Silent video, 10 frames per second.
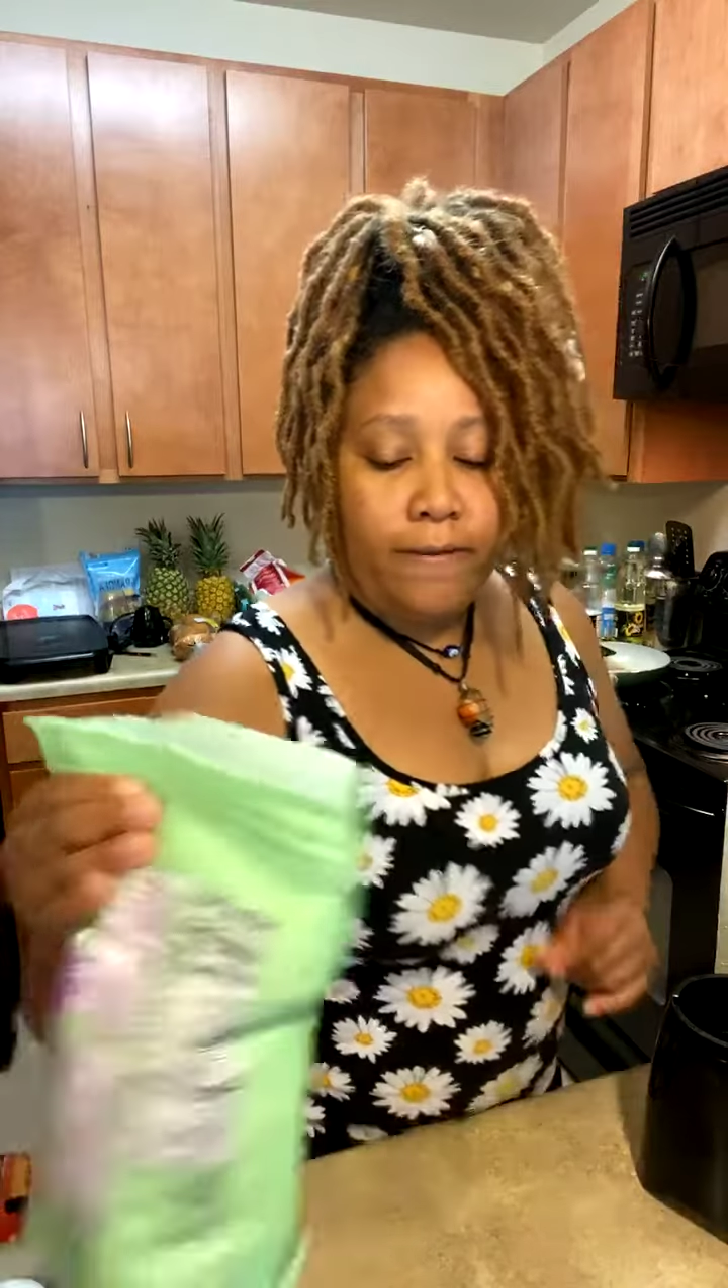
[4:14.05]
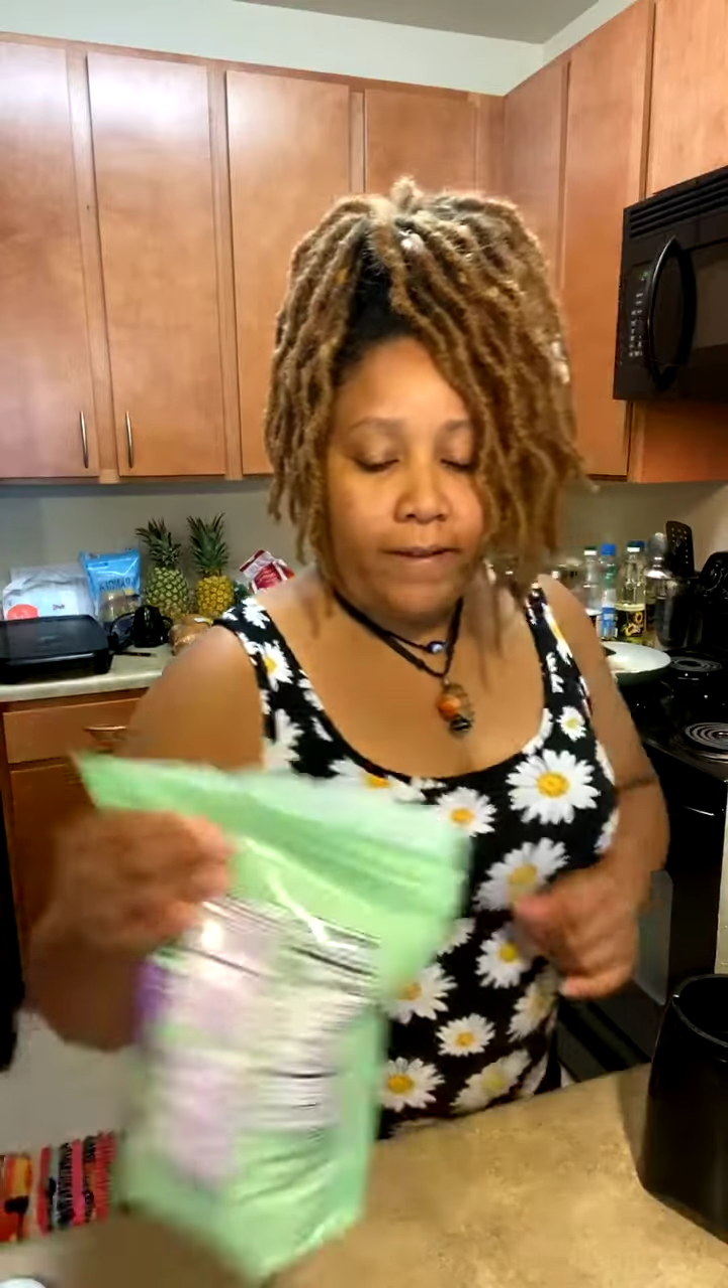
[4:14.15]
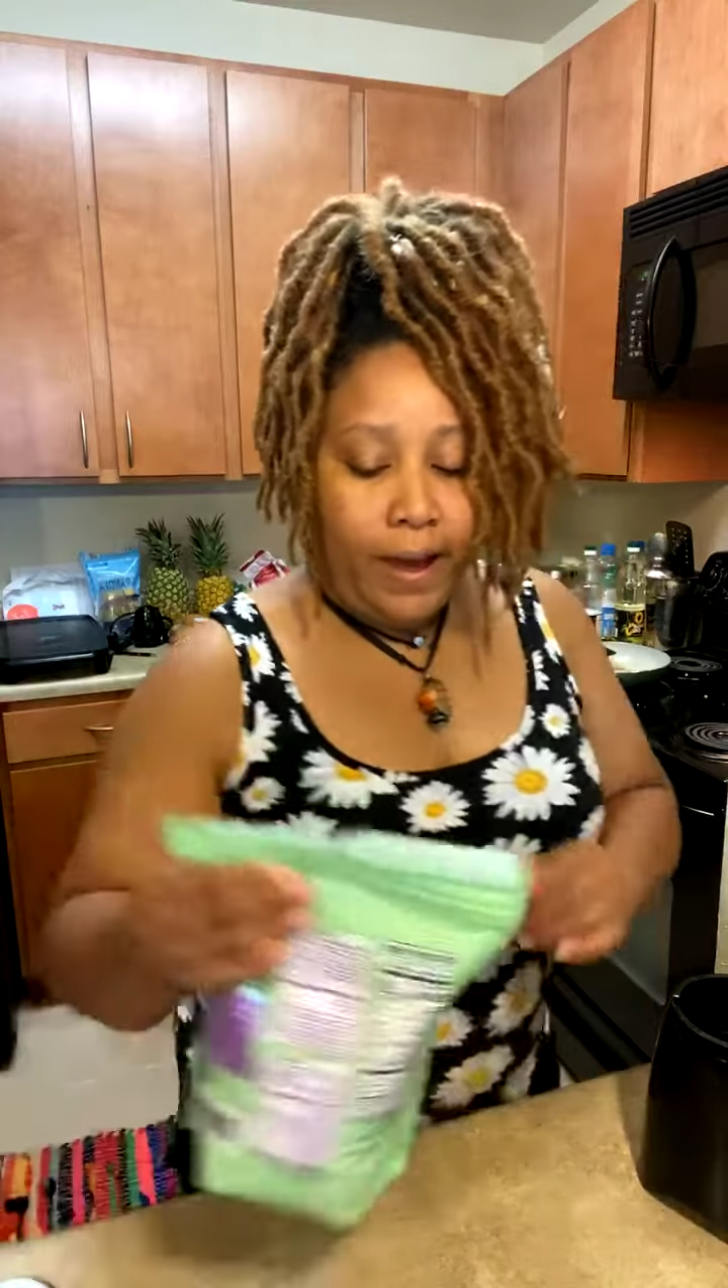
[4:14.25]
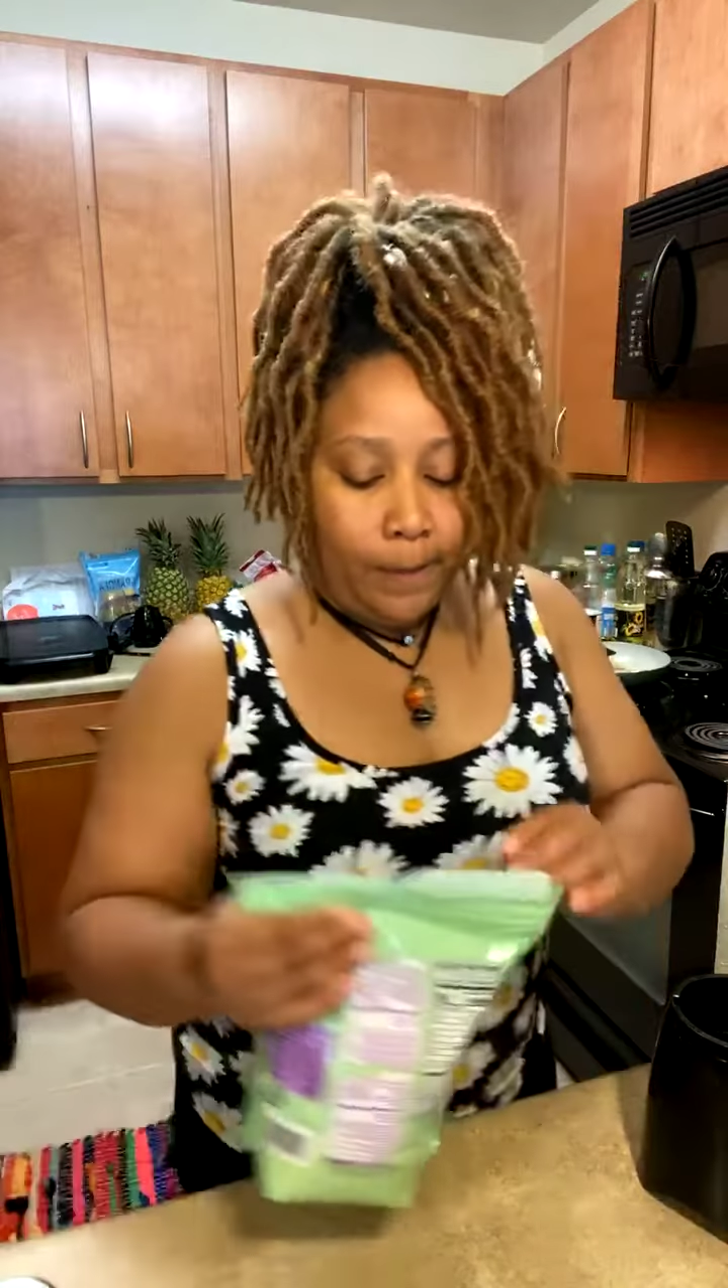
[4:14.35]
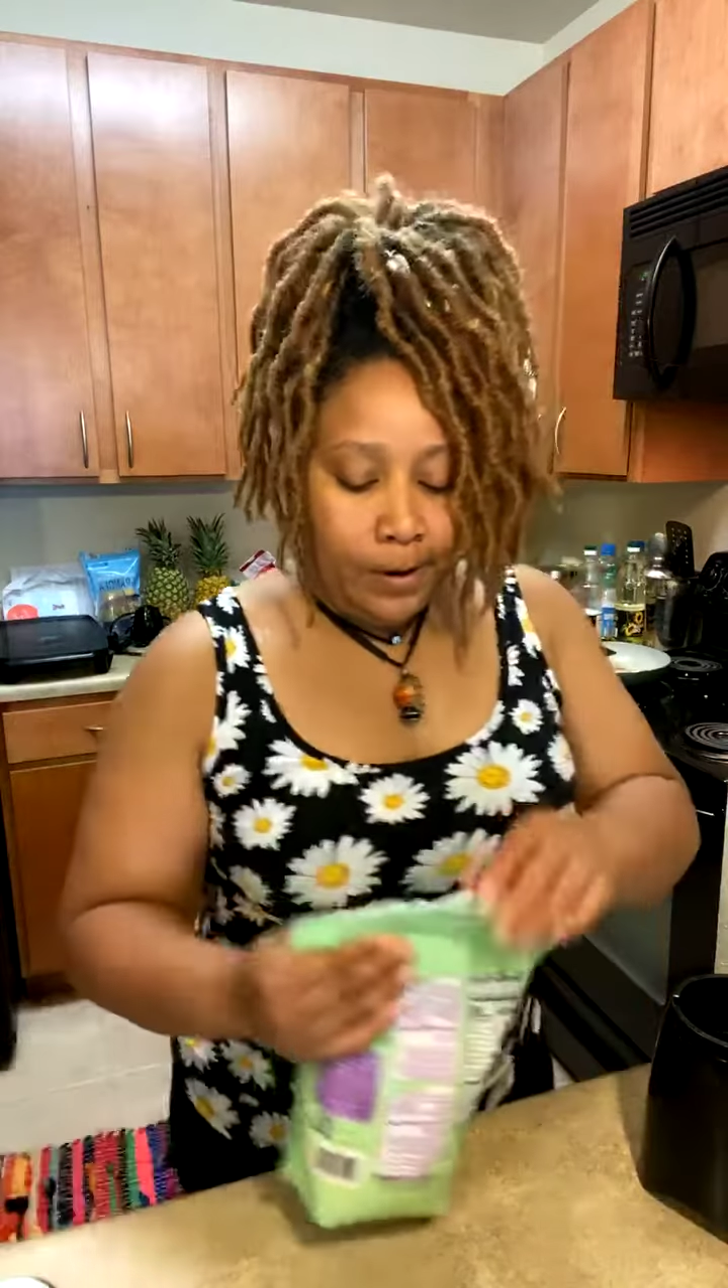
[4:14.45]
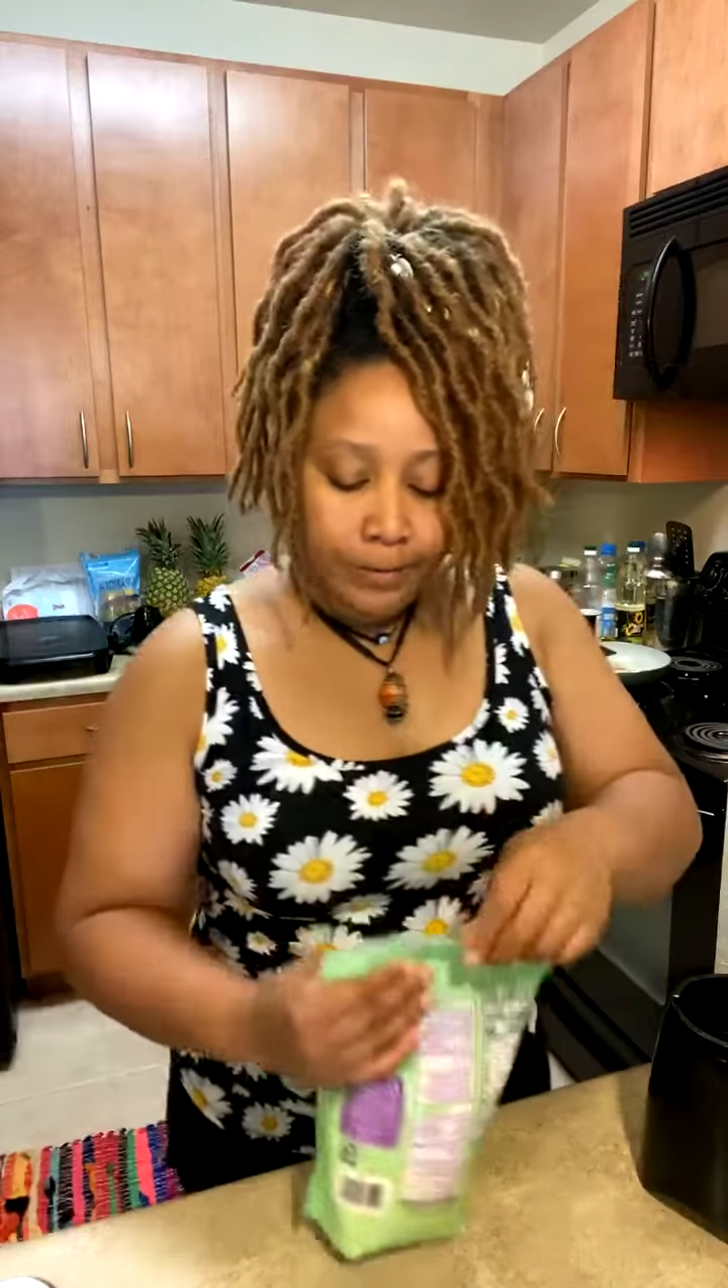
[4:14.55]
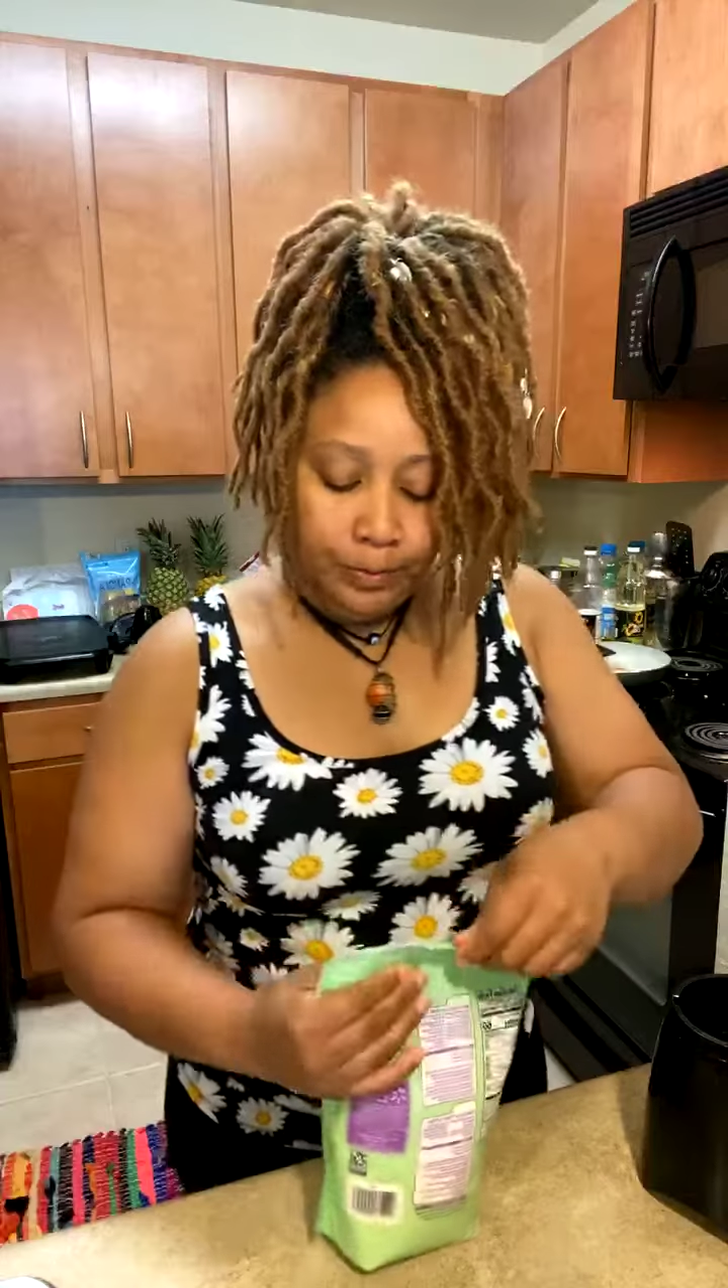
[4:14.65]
flour,